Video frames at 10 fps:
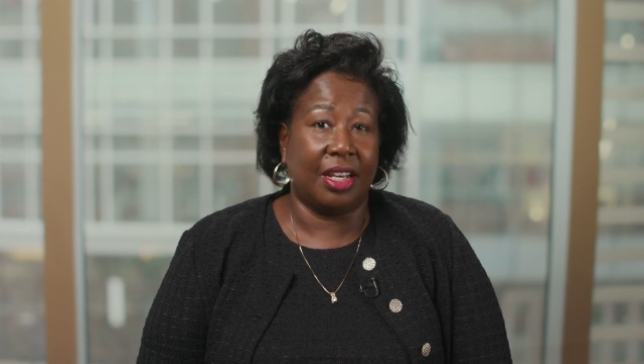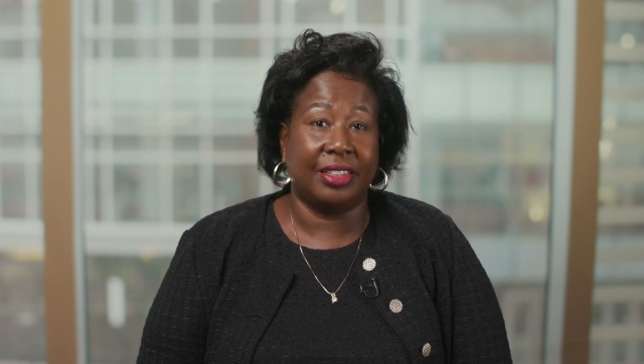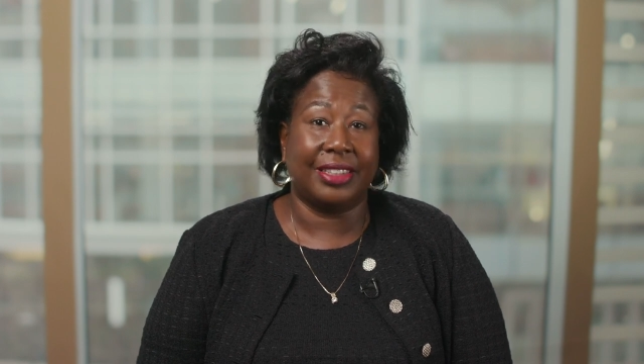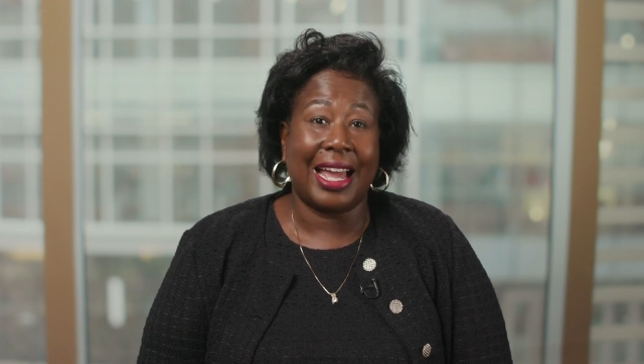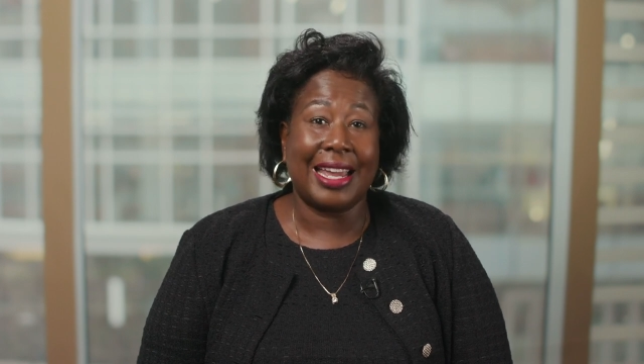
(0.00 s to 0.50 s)

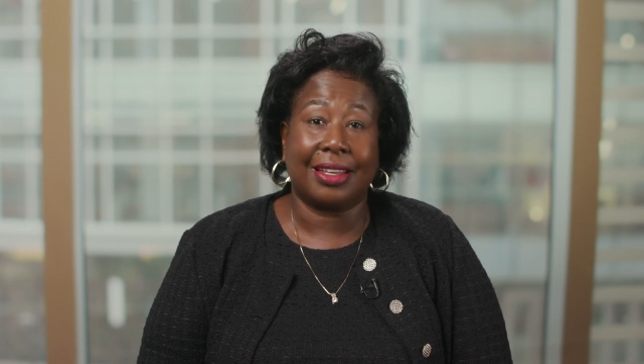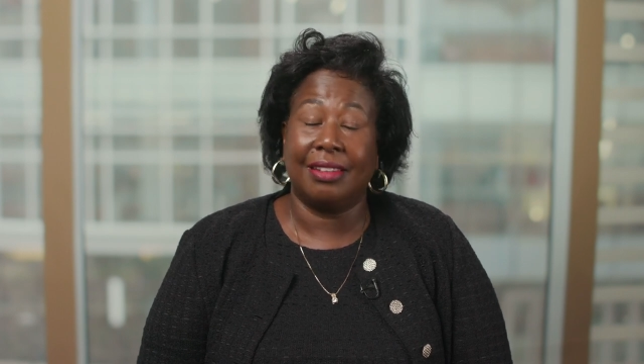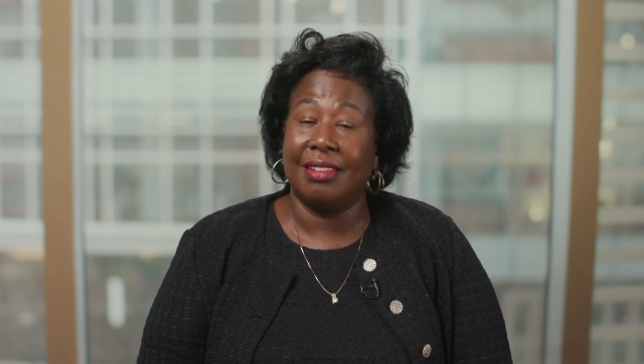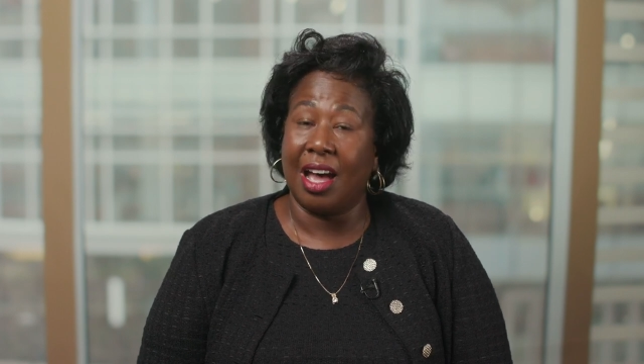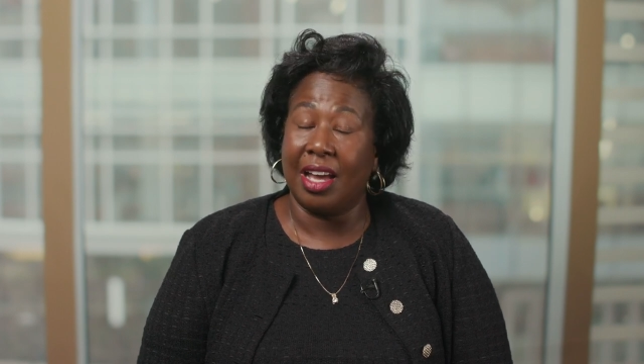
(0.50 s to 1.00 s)
unlike
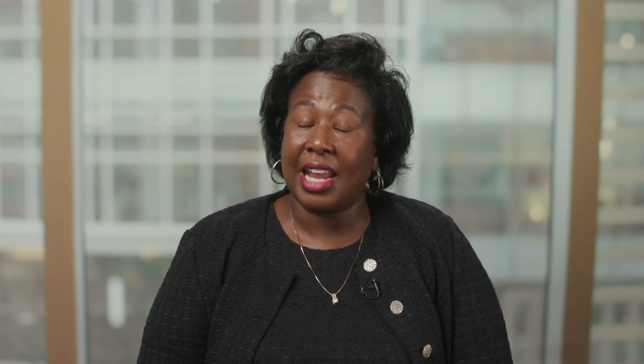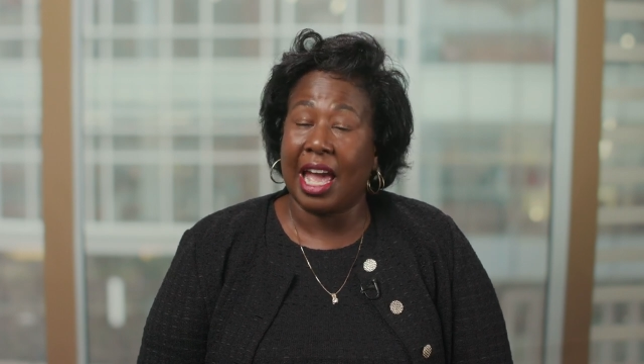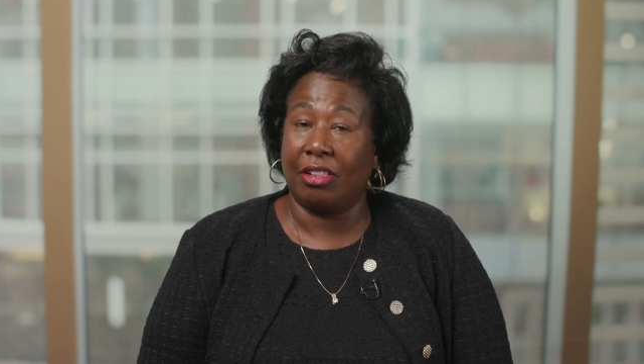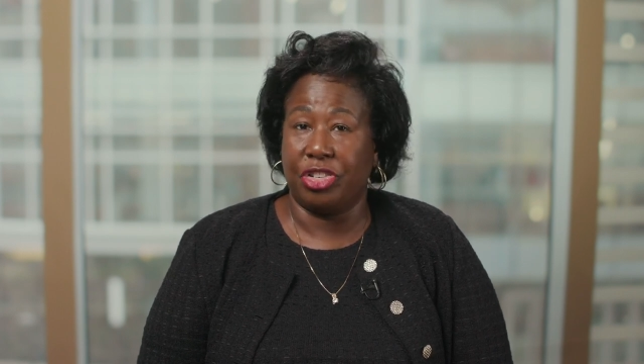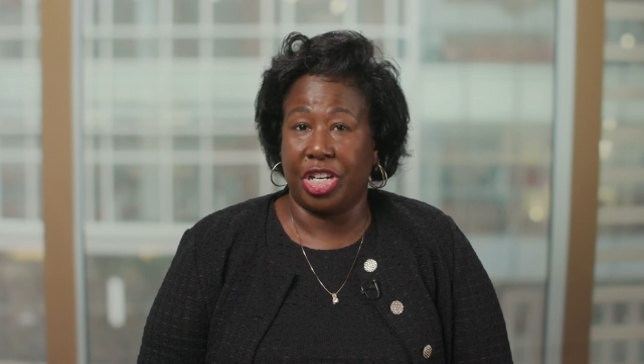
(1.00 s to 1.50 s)
non
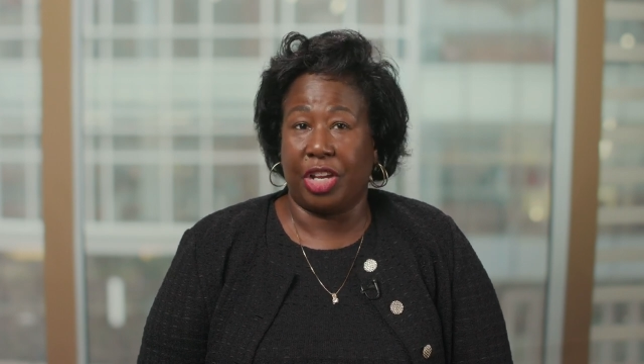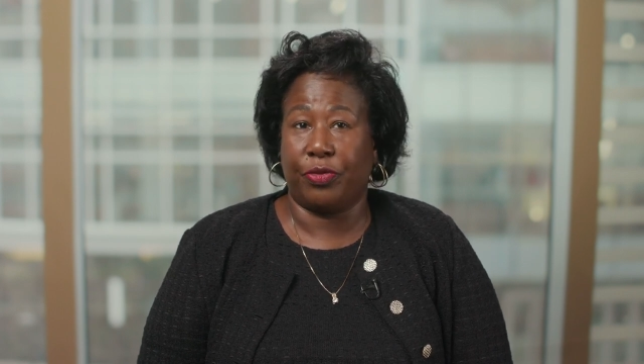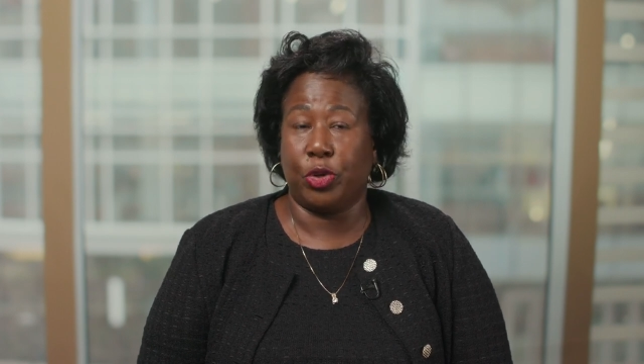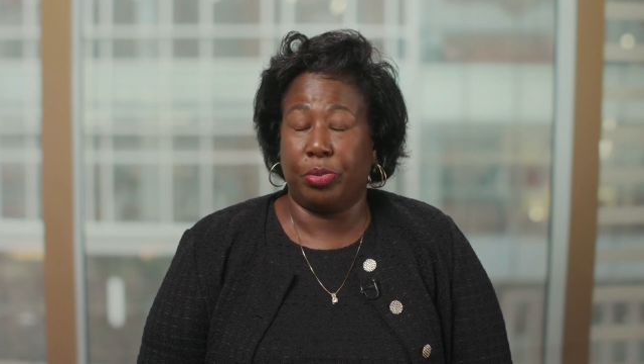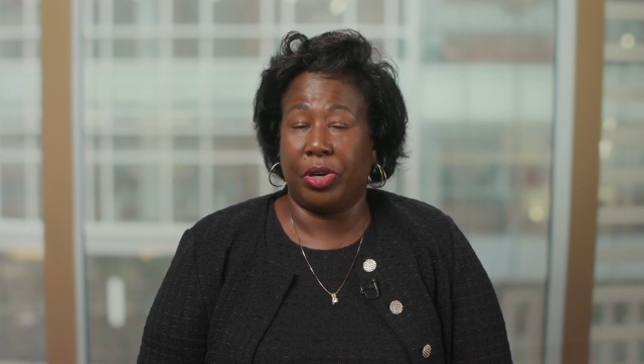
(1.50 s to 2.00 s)
allergenic
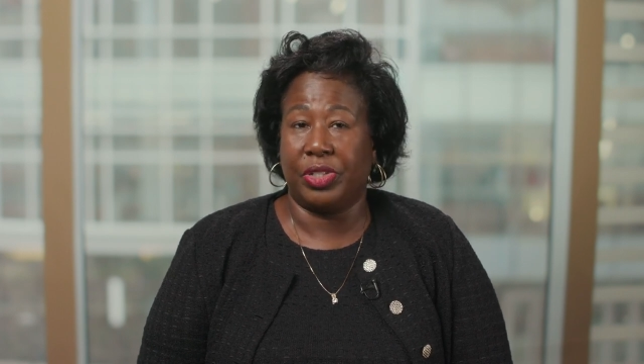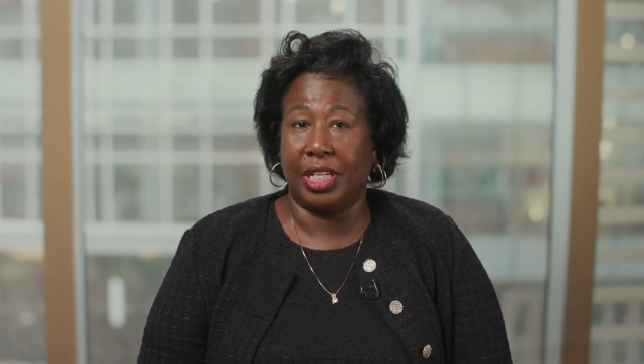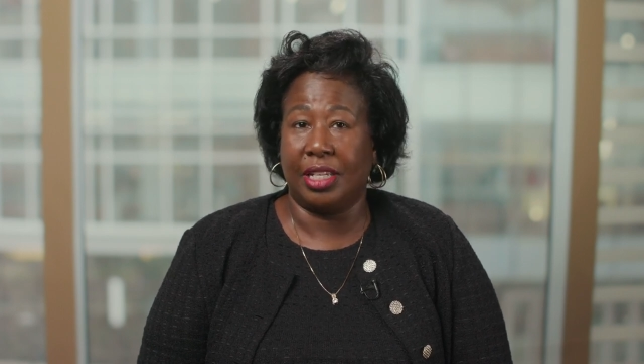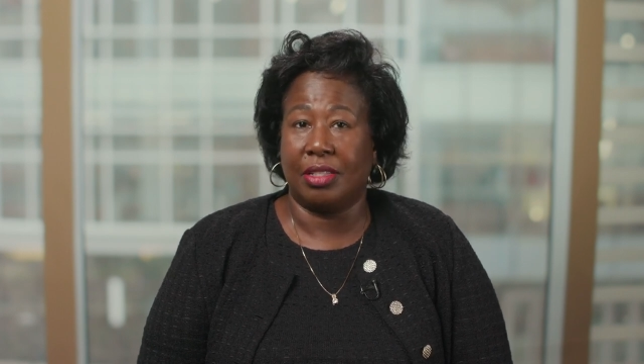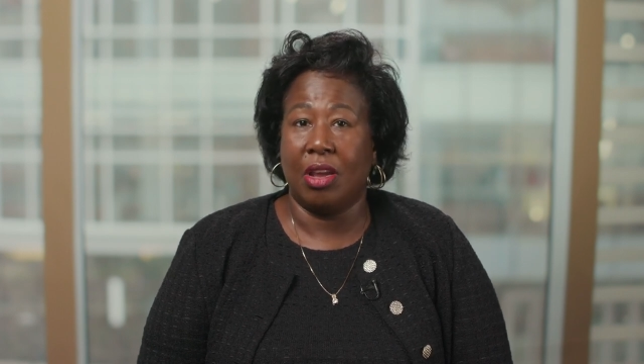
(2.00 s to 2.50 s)
food
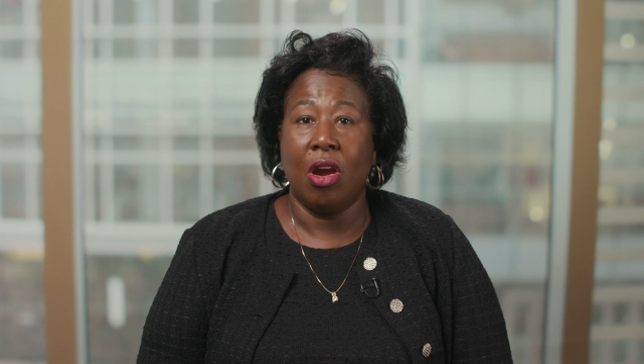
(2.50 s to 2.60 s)
proteins,